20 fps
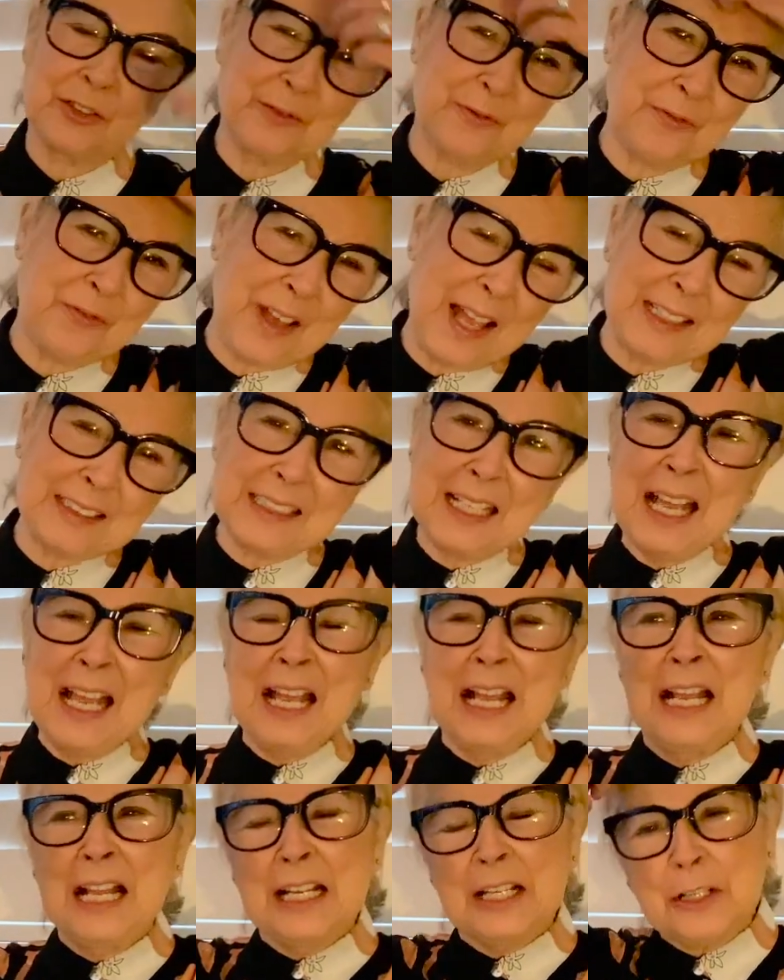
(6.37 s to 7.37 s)
In fact,
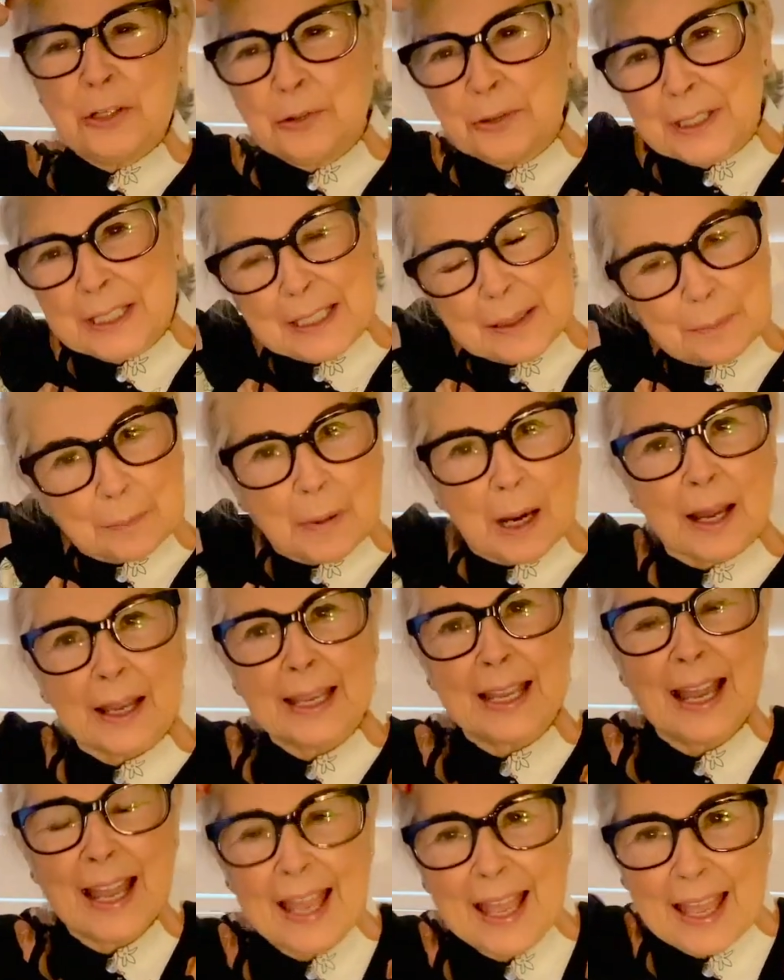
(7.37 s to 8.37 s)
look at my
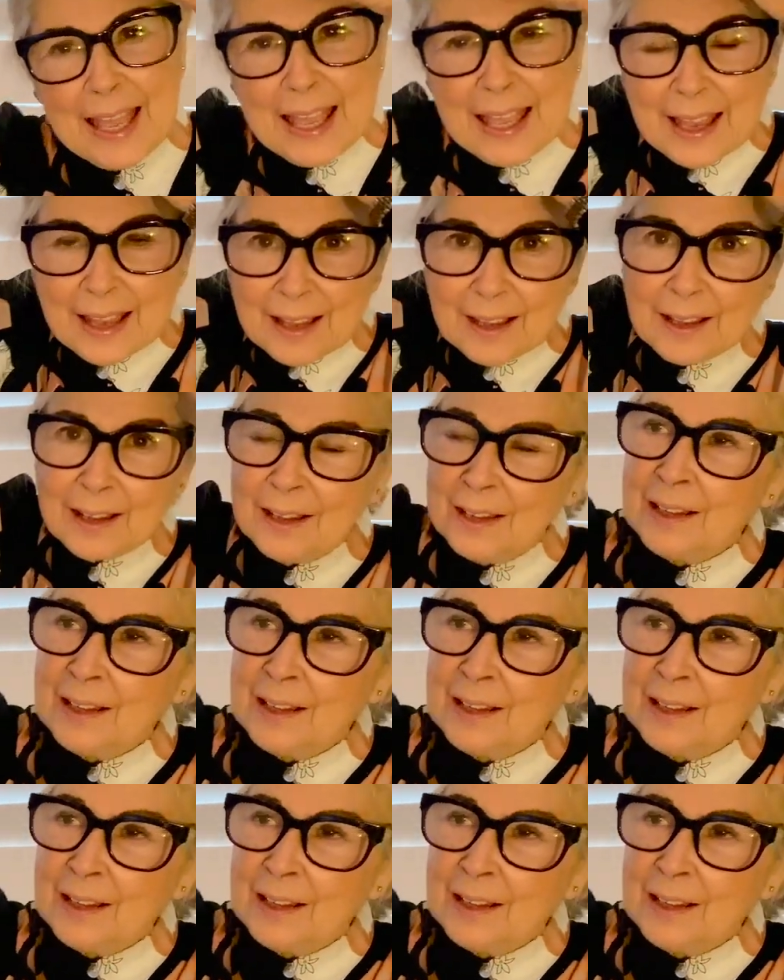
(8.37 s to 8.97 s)
hair.